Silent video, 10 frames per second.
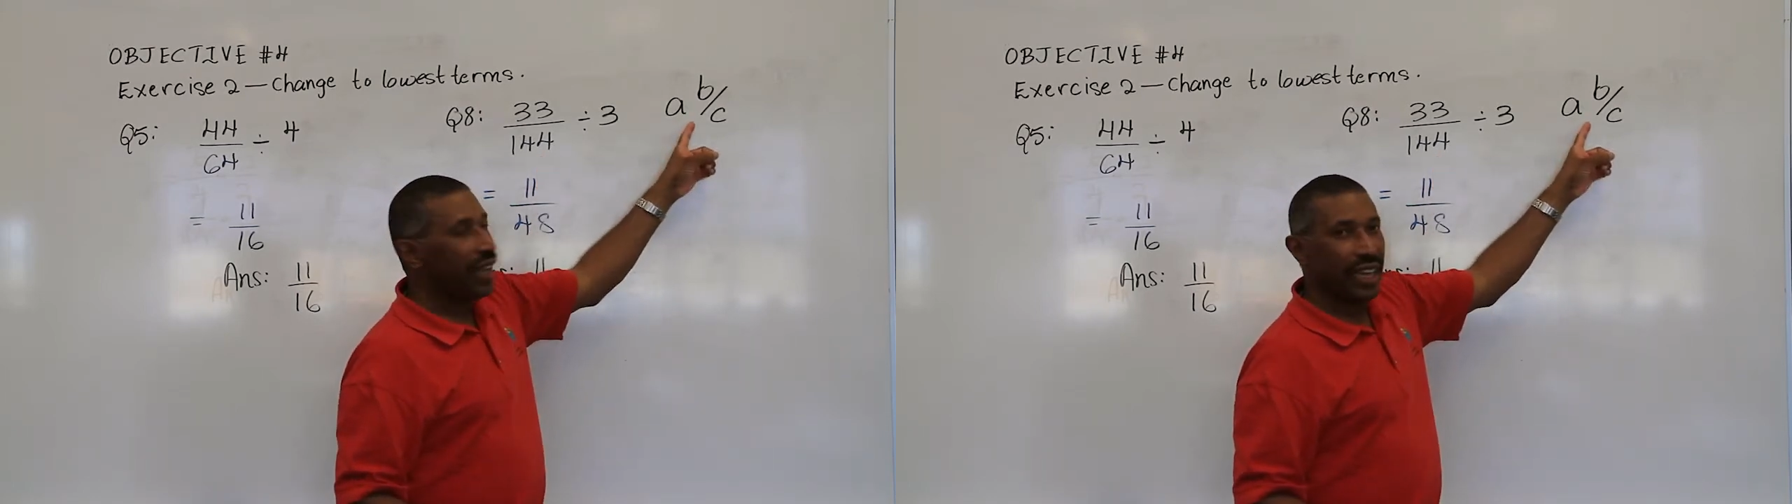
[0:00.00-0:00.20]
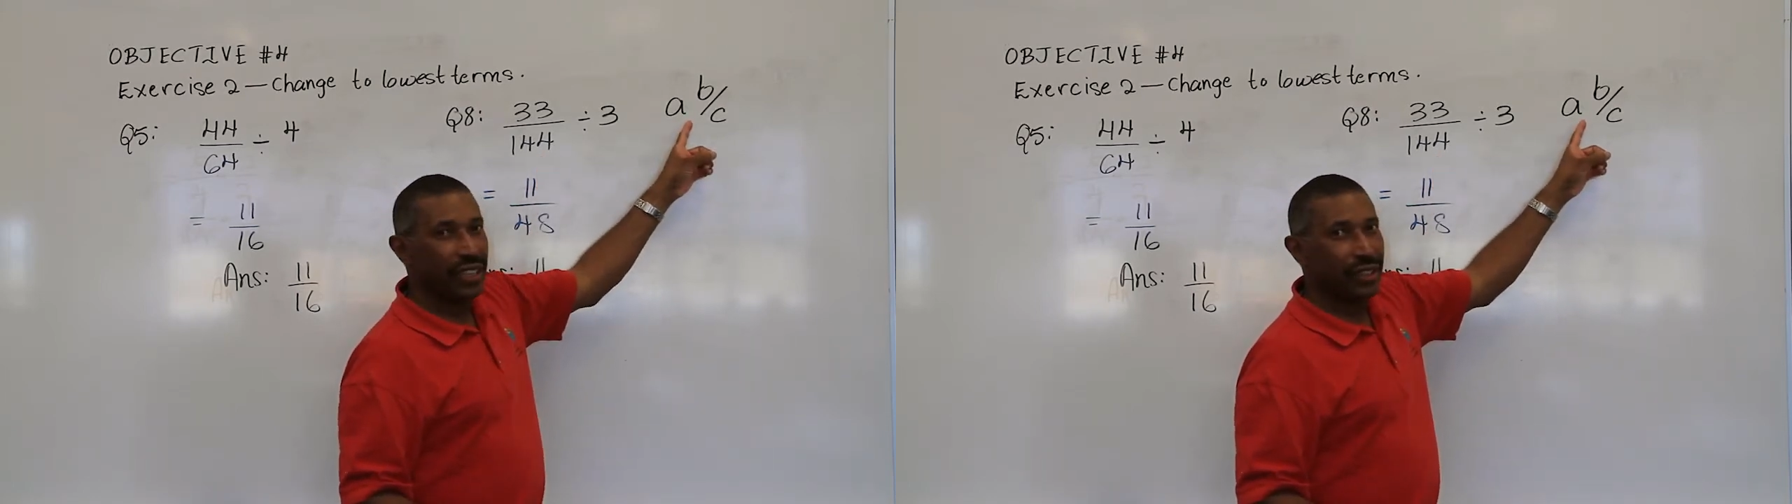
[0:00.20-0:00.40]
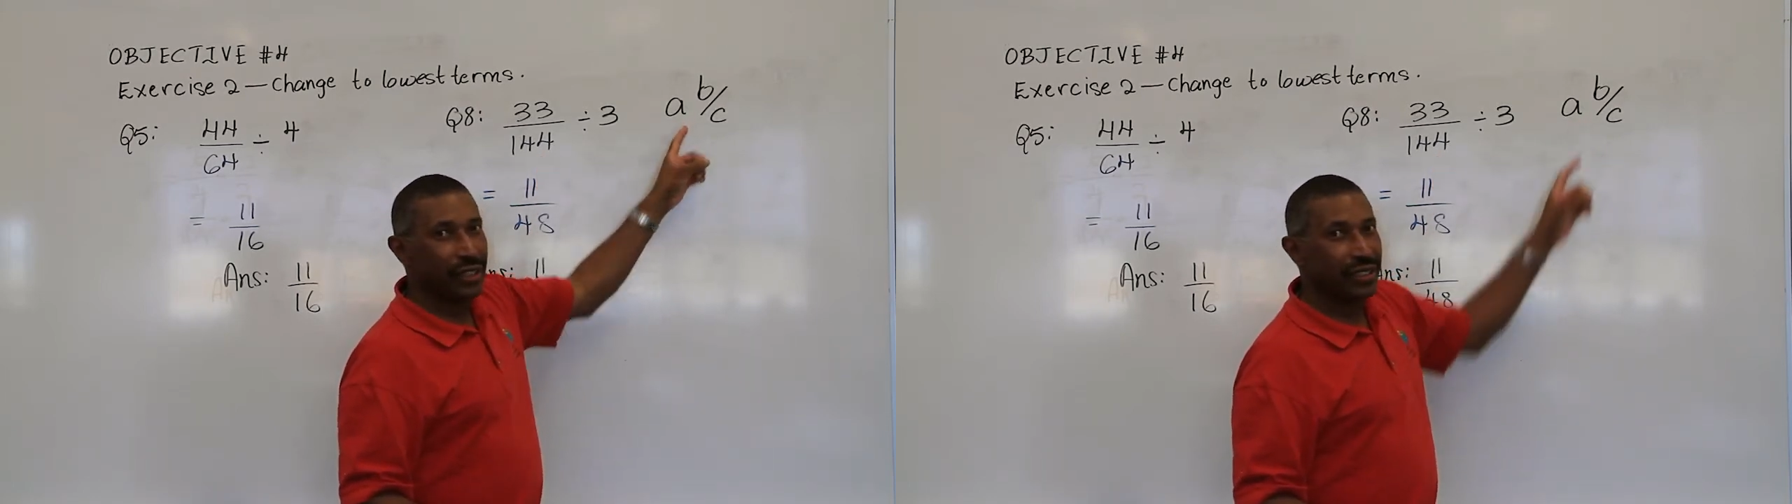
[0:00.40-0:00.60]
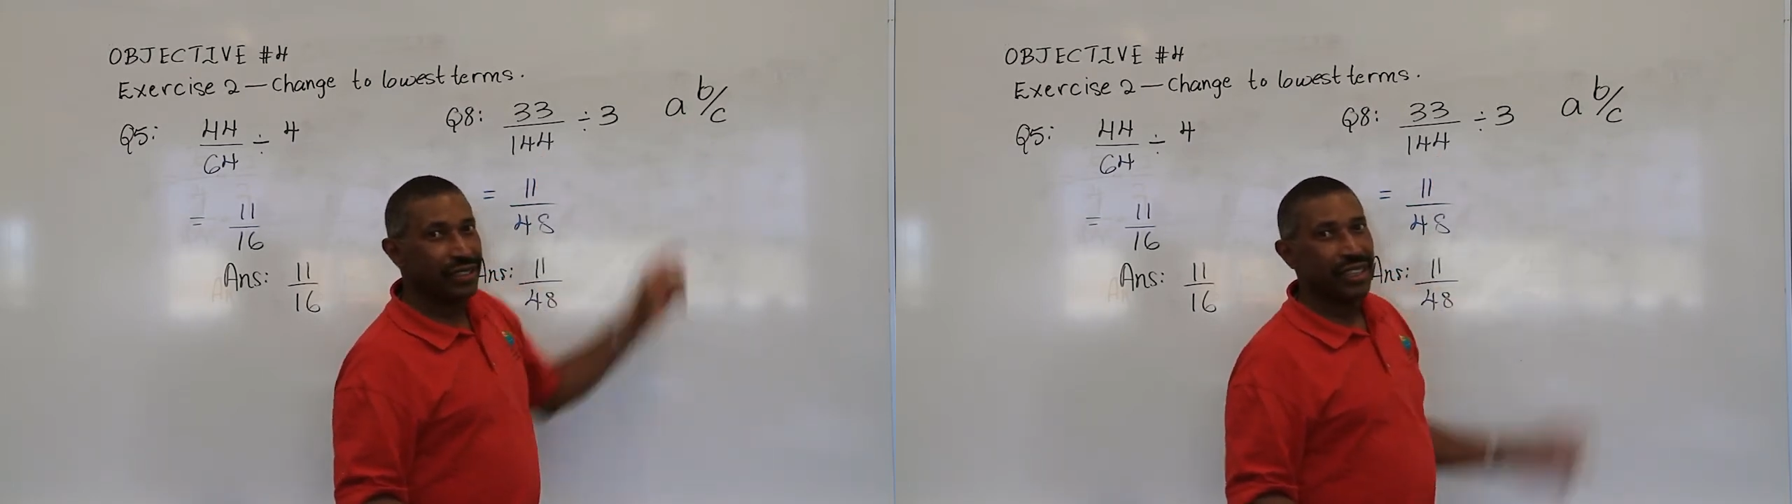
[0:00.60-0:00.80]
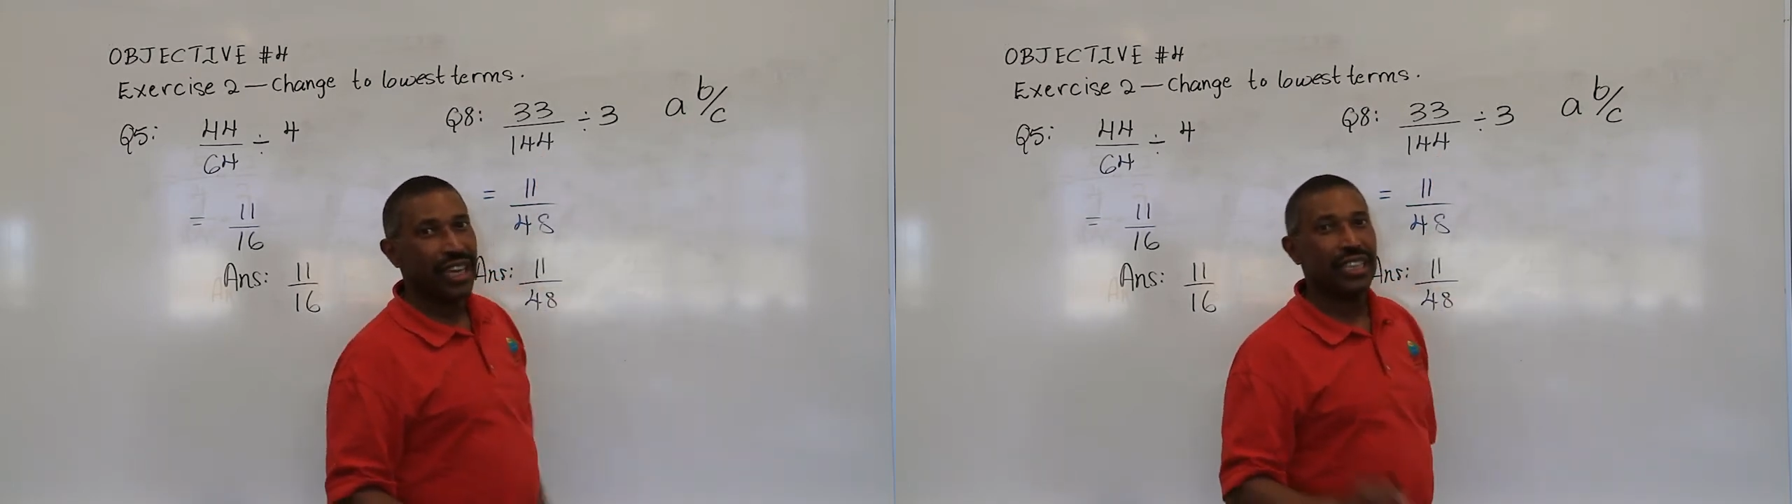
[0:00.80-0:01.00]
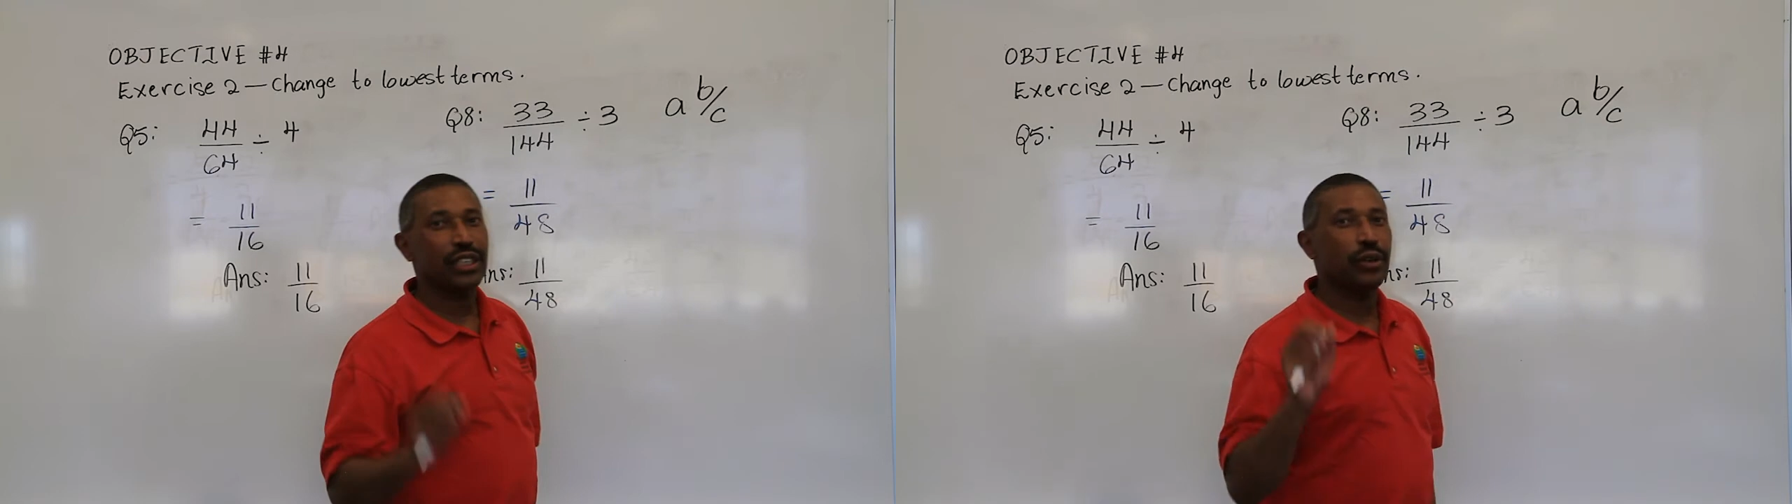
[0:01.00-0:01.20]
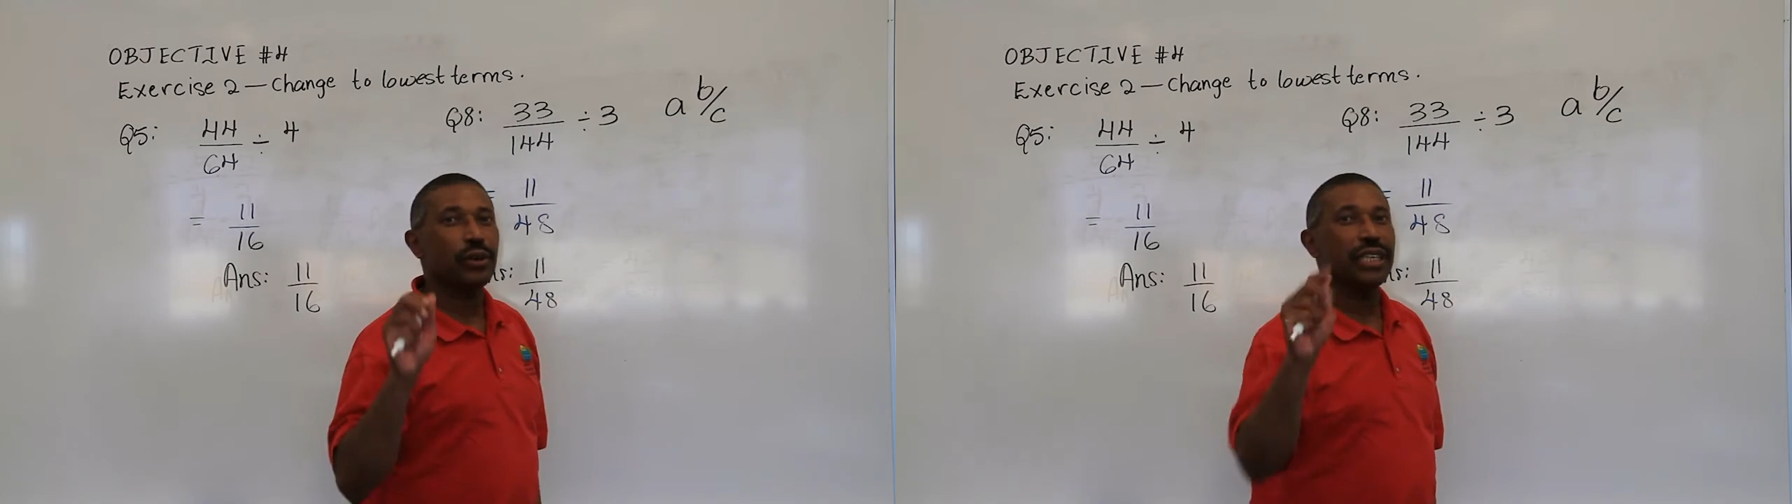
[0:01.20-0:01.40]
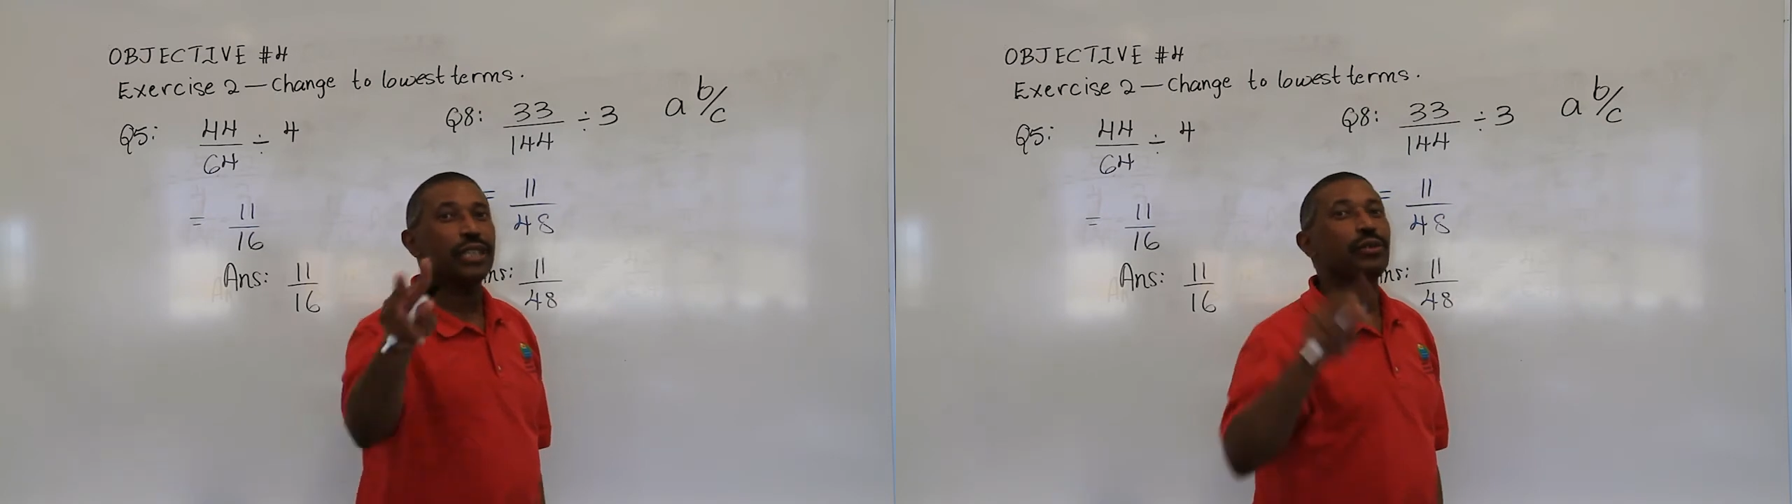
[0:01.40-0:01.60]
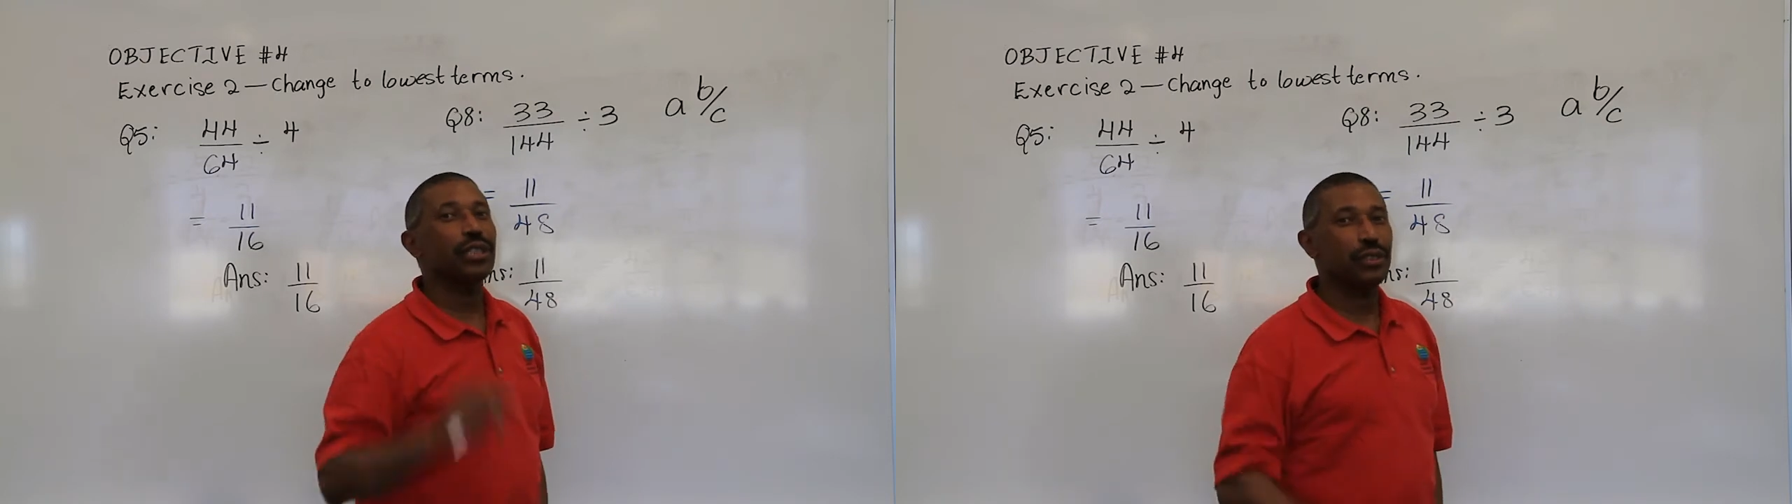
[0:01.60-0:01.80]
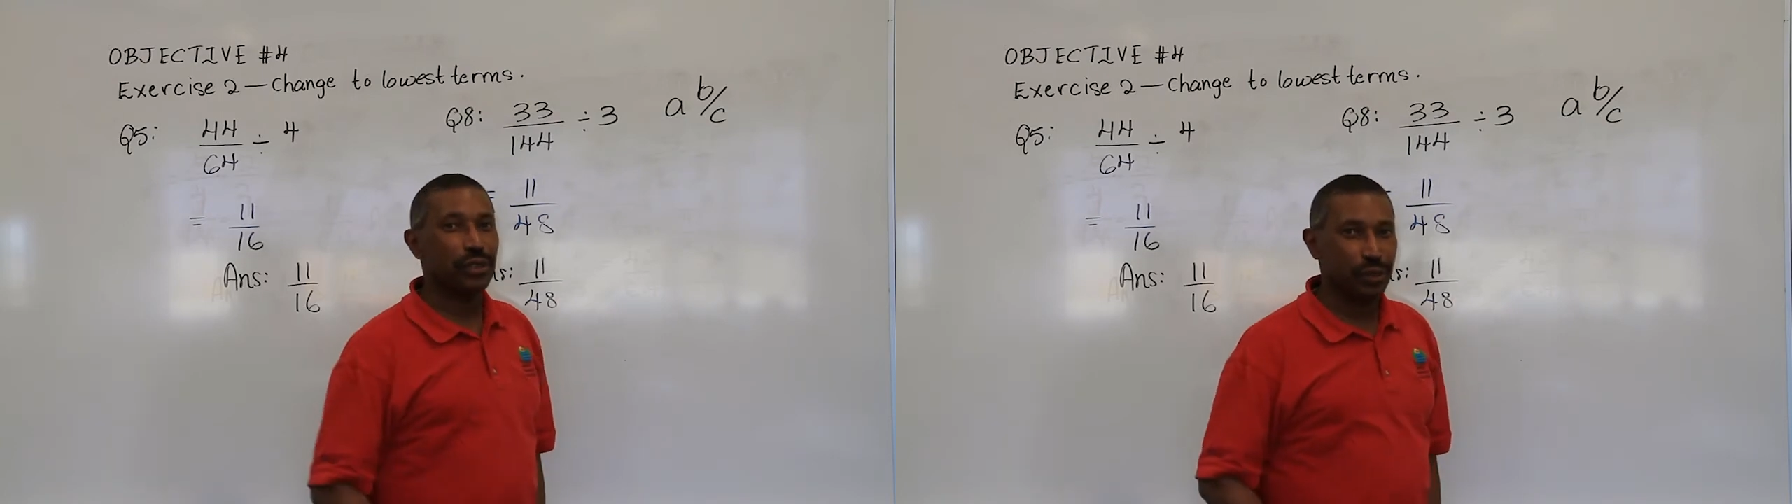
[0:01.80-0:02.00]
enter, and go
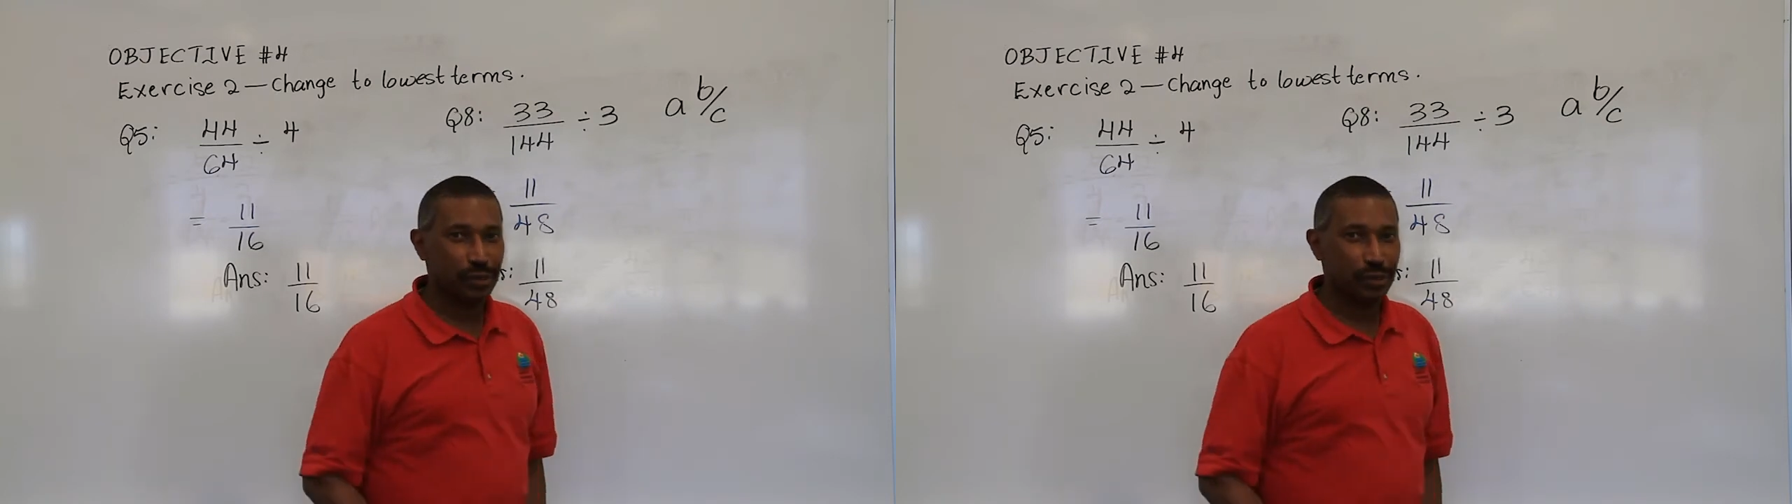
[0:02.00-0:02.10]
equals.